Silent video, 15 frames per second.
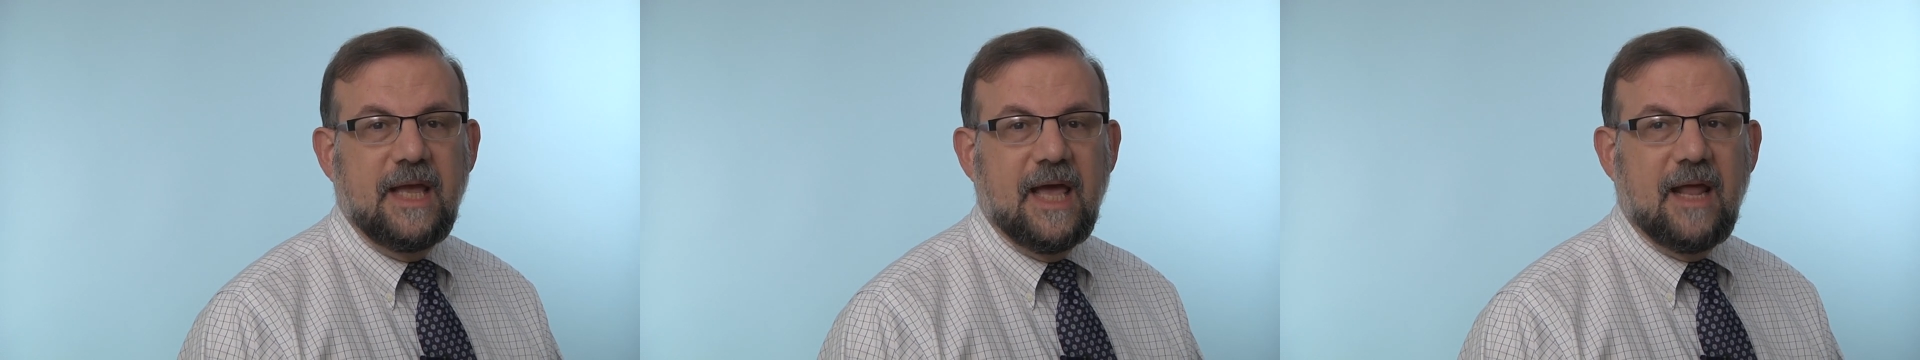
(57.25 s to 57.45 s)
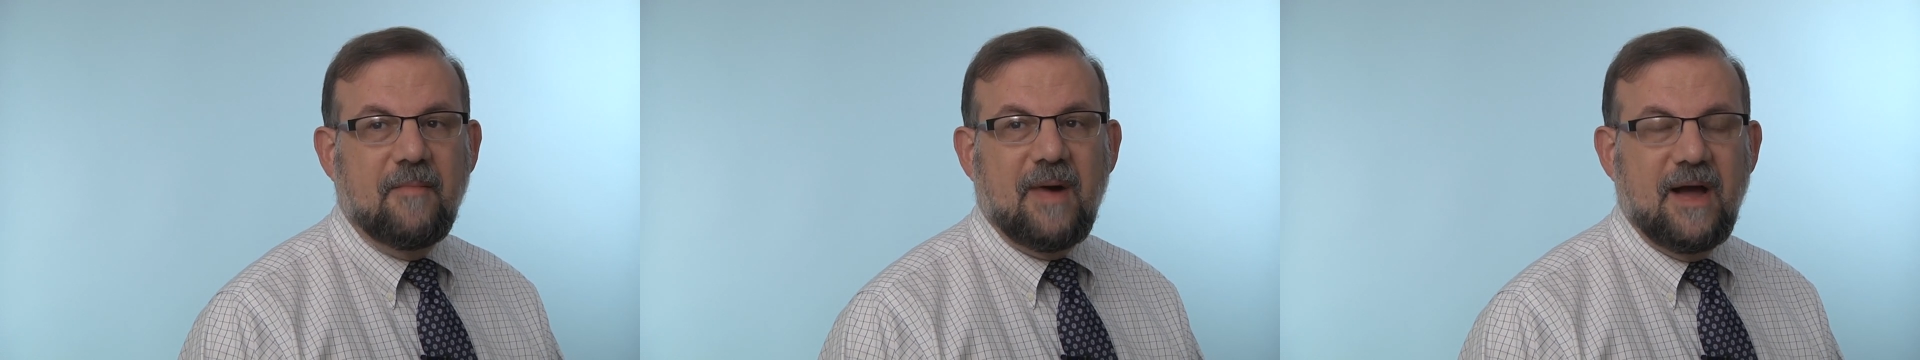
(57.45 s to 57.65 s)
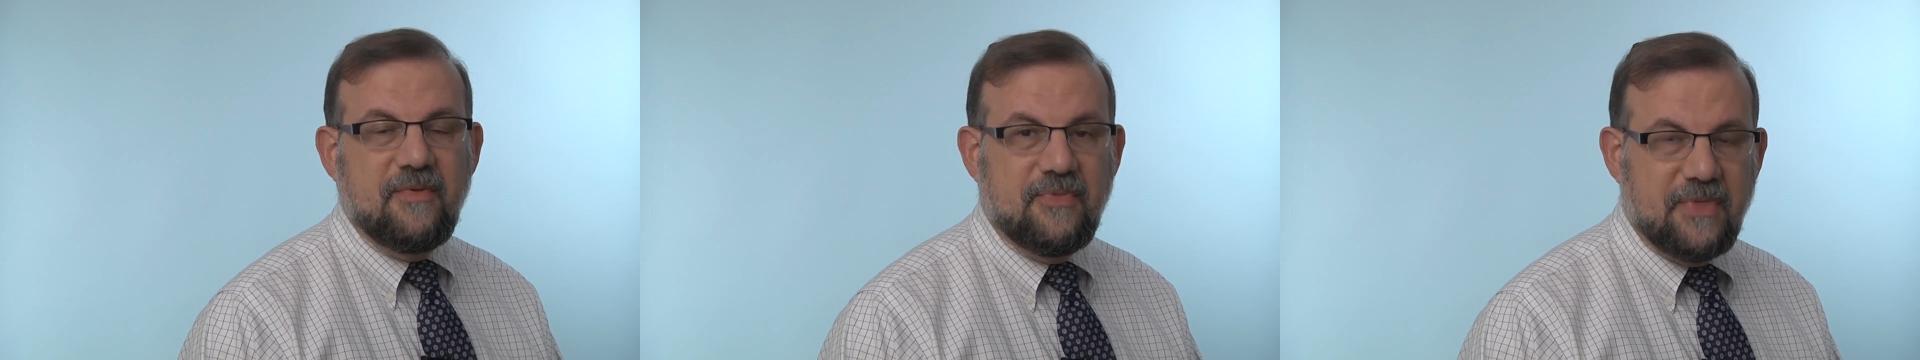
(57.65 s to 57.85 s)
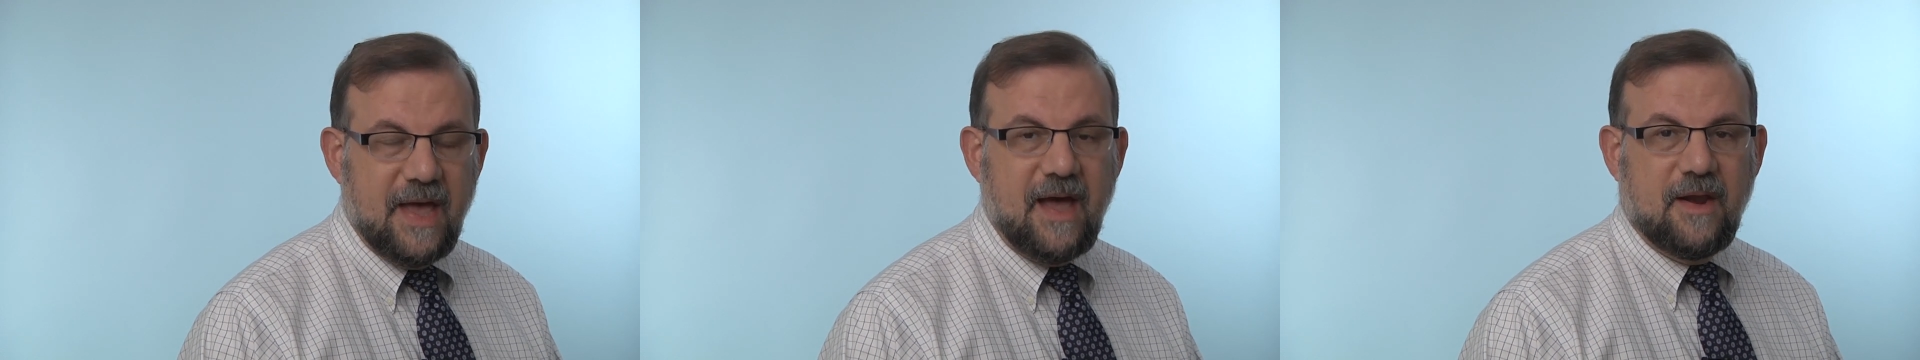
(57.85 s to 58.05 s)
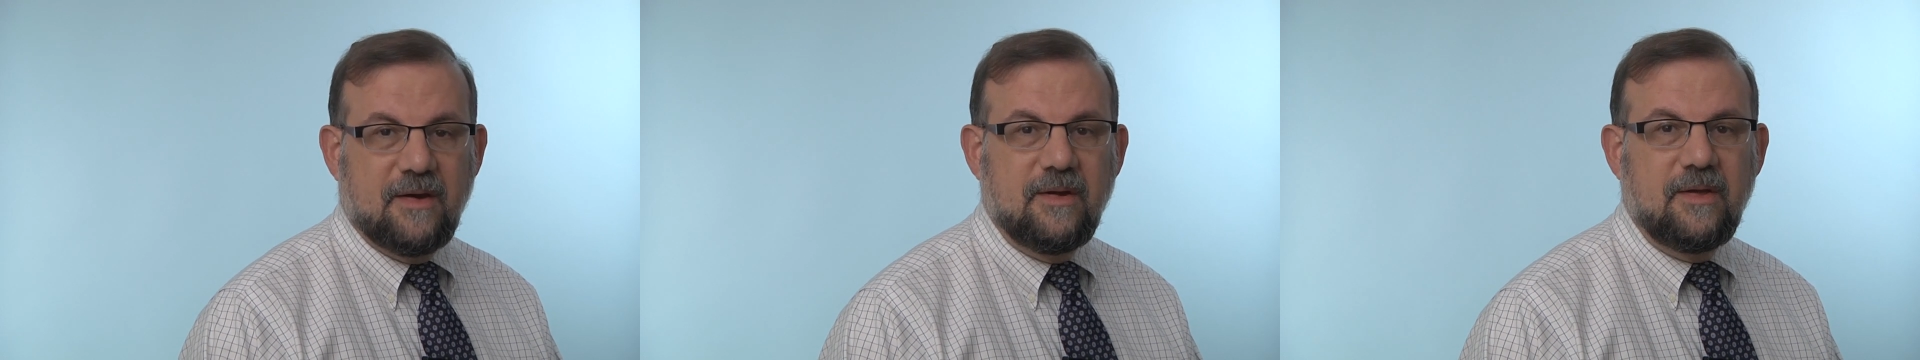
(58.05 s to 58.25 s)
and my
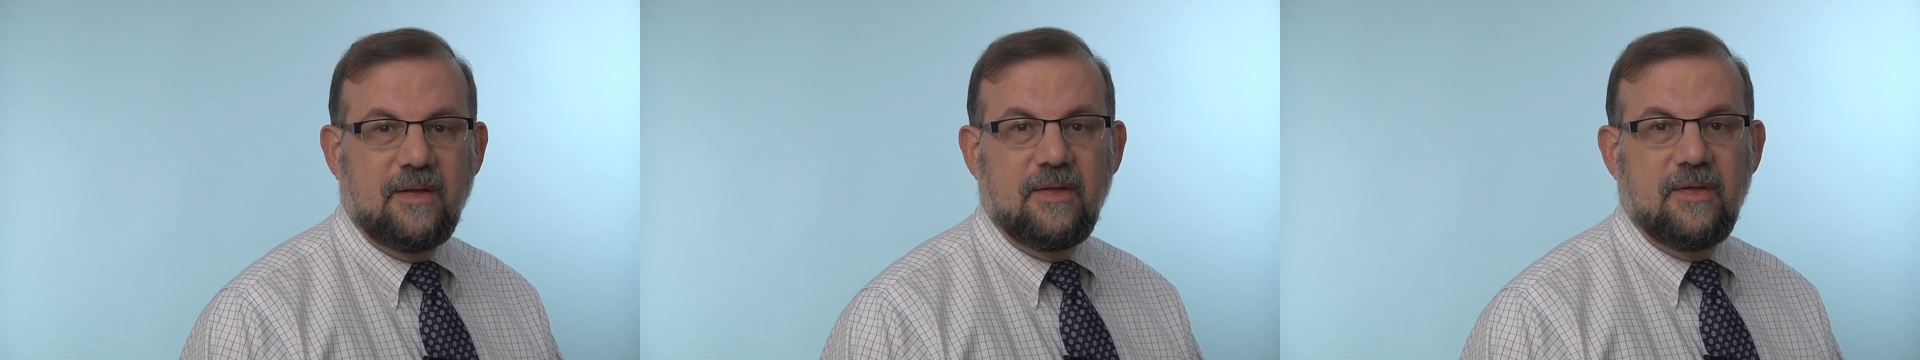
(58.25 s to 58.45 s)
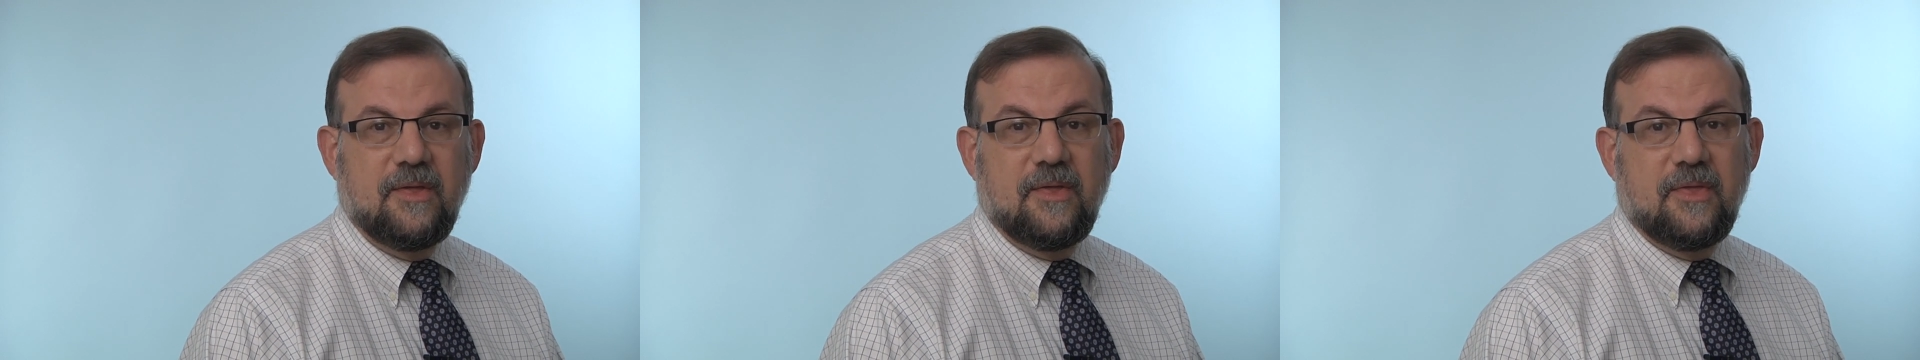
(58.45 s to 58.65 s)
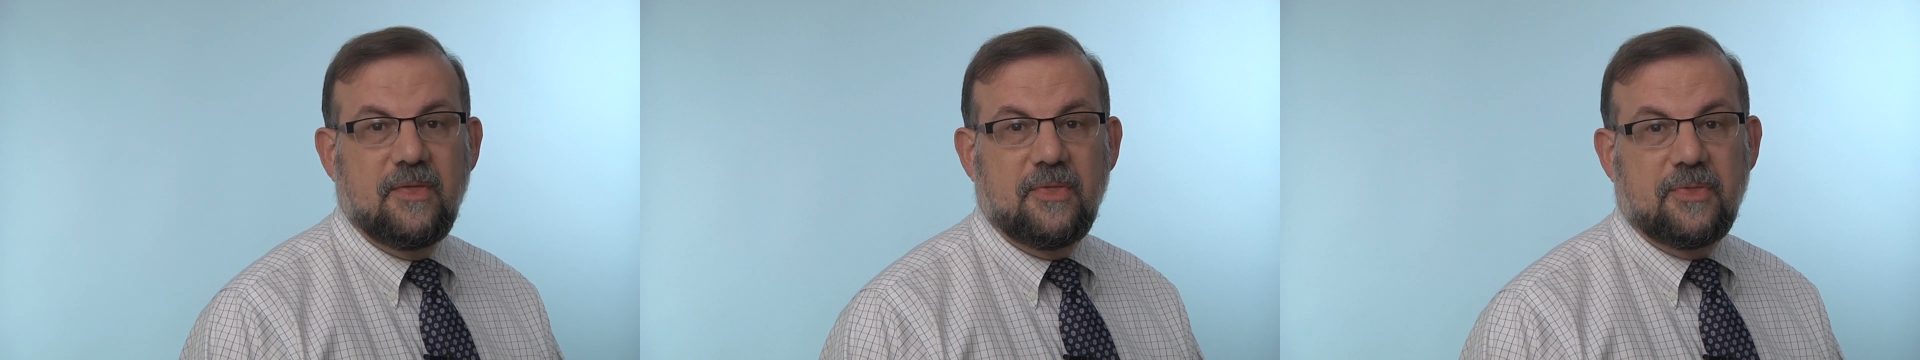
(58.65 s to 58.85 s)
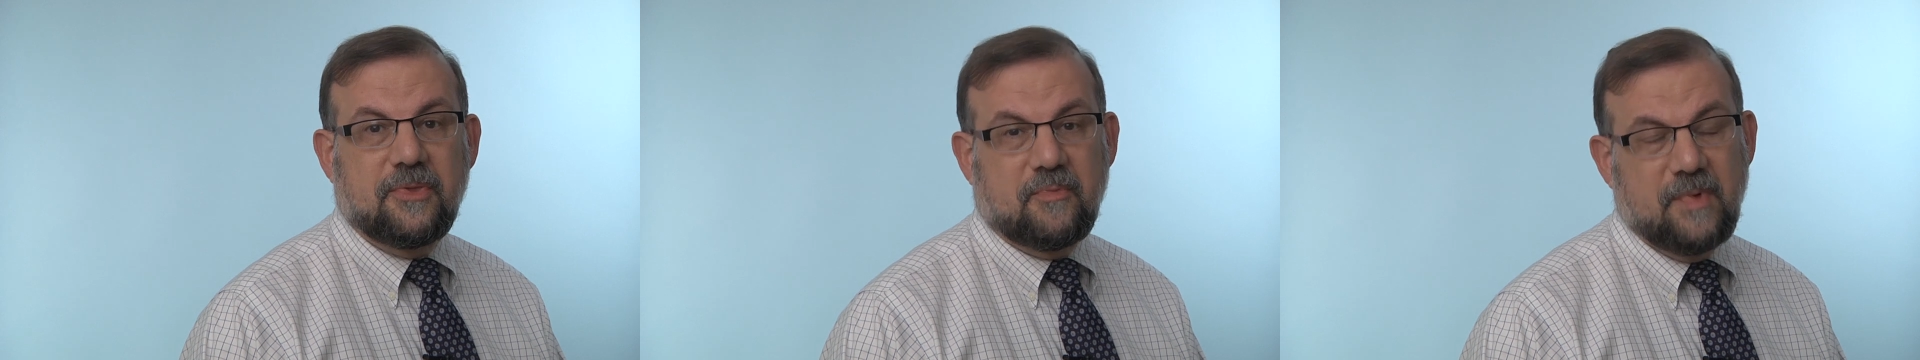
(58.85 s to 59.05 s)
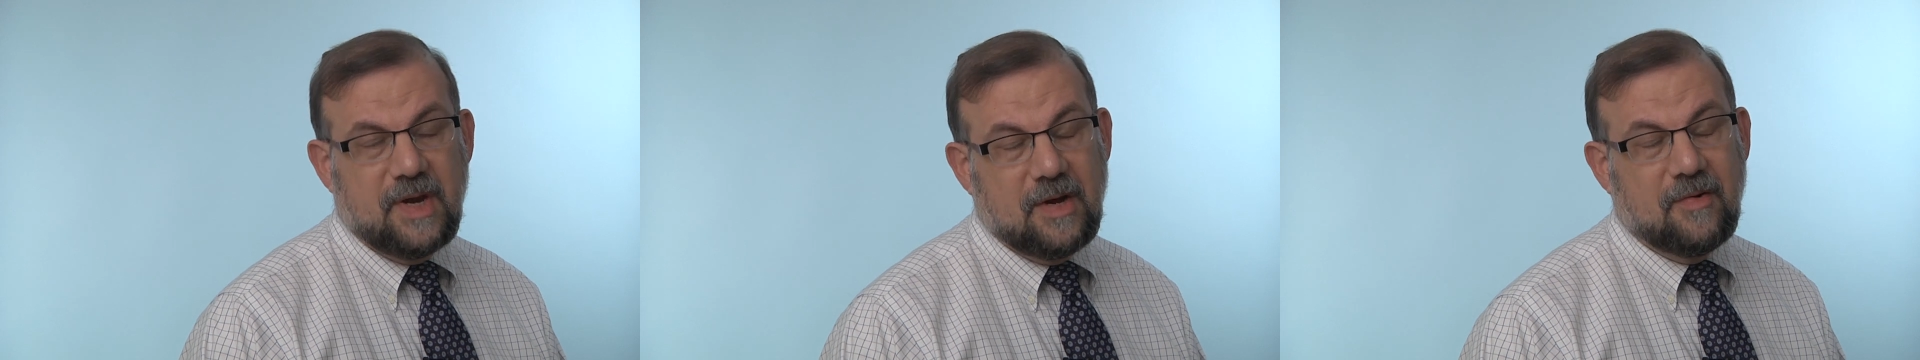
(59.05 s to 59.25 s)
then
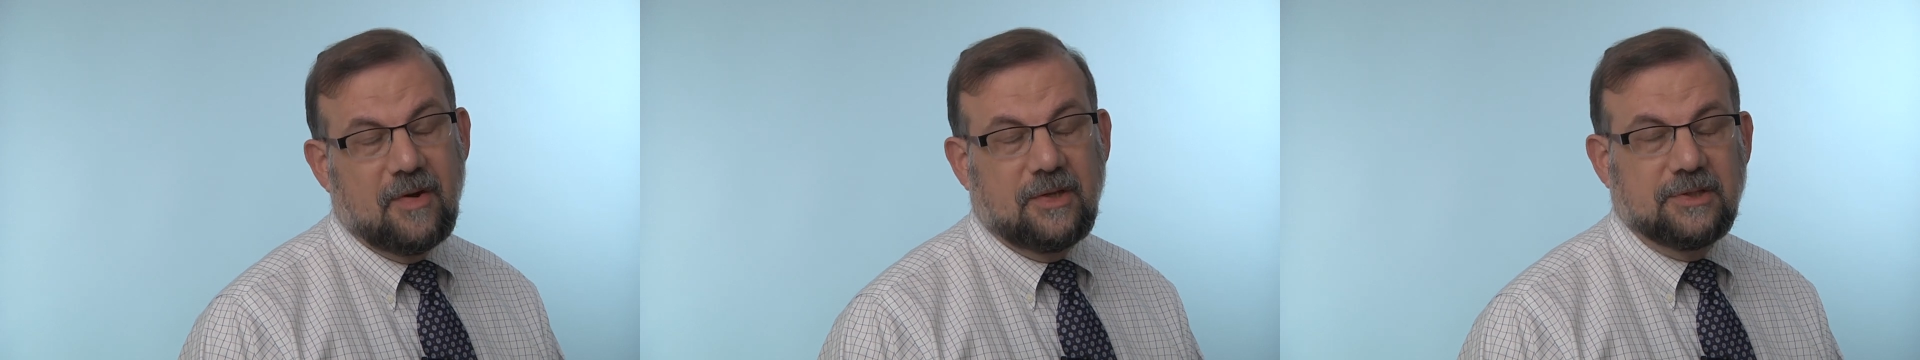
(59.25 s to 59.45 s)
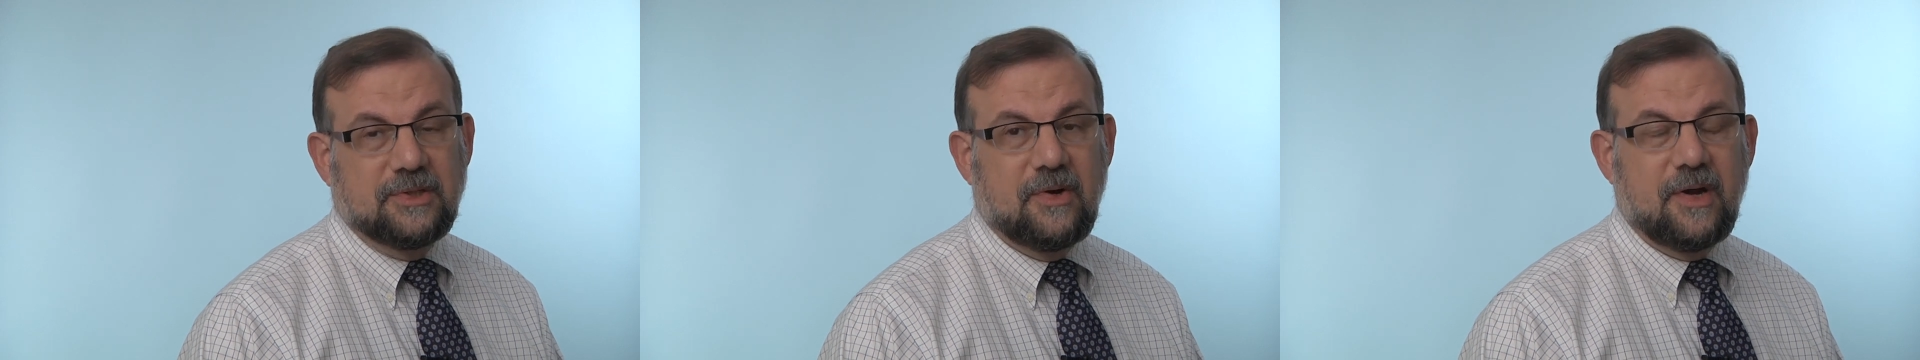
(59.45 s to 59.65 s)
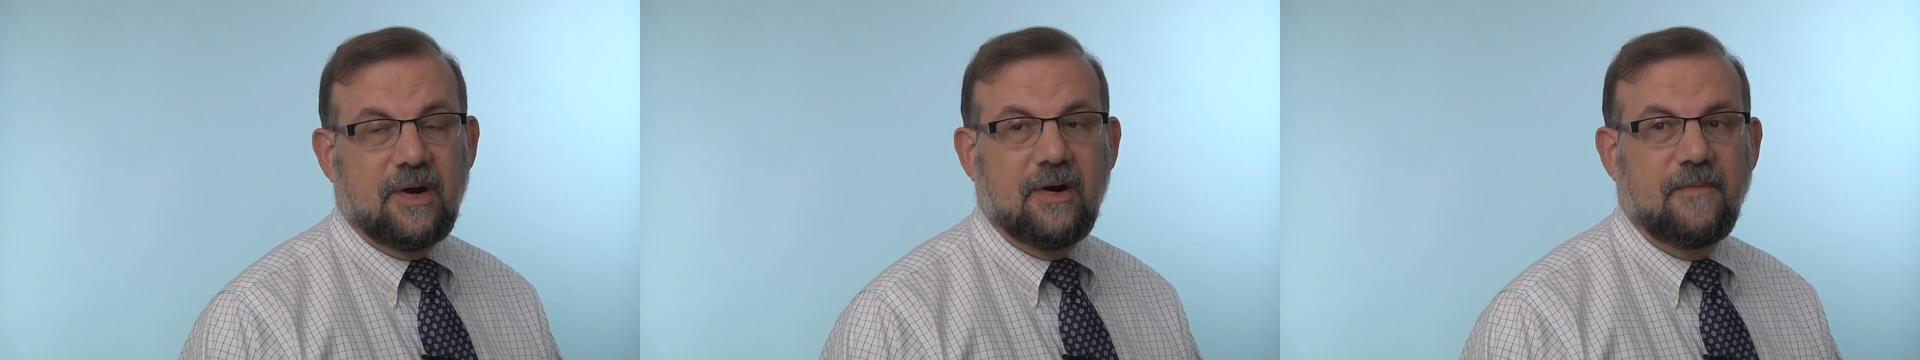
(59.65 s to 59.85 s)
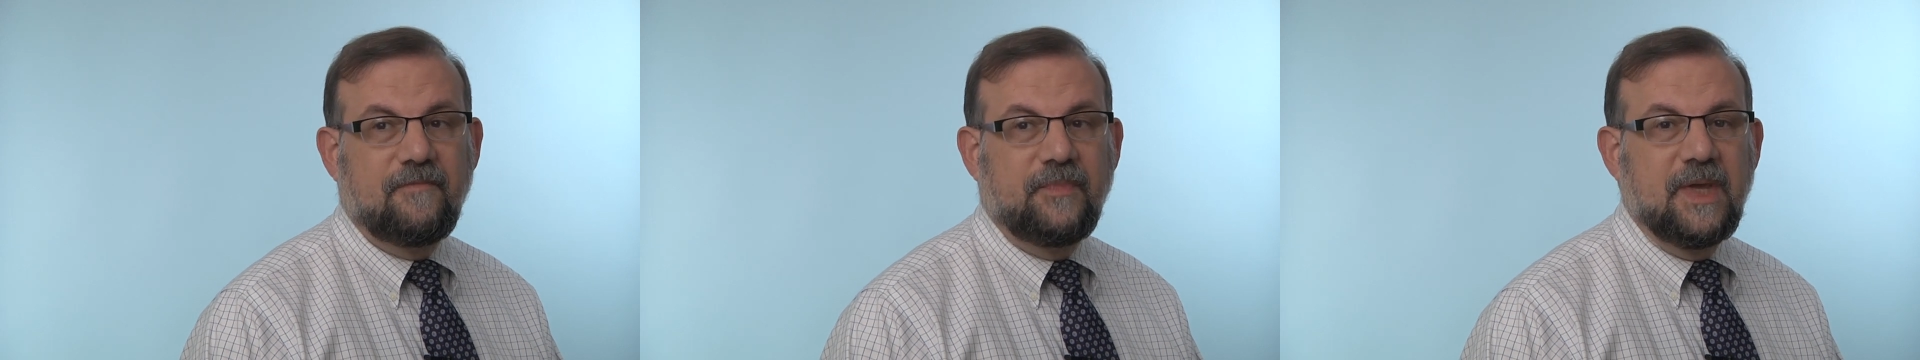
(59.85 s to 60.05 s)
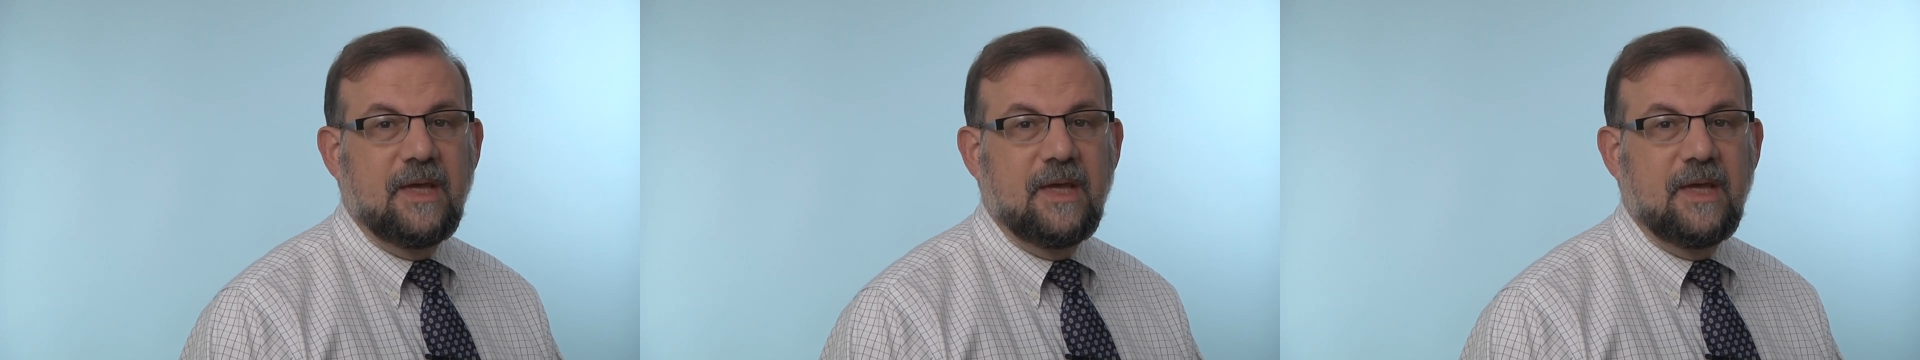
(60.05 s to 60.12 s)
three year old daughter